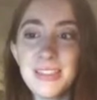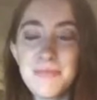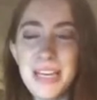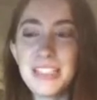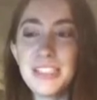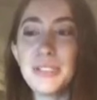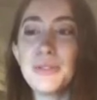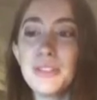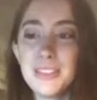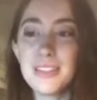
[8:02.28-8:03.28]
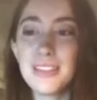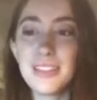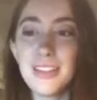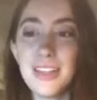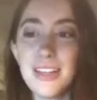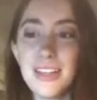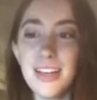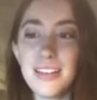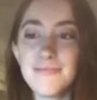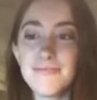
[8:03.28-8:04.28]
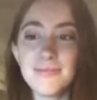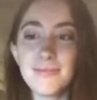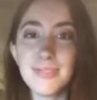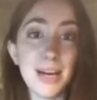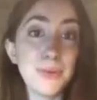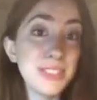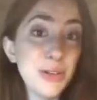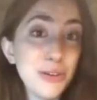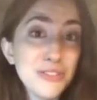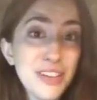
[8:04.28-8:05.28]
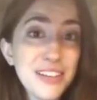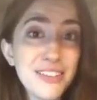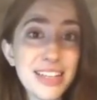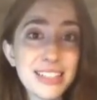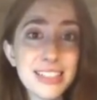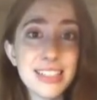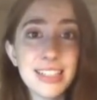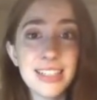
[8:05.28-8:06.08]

make do. And that was the whole fun of it.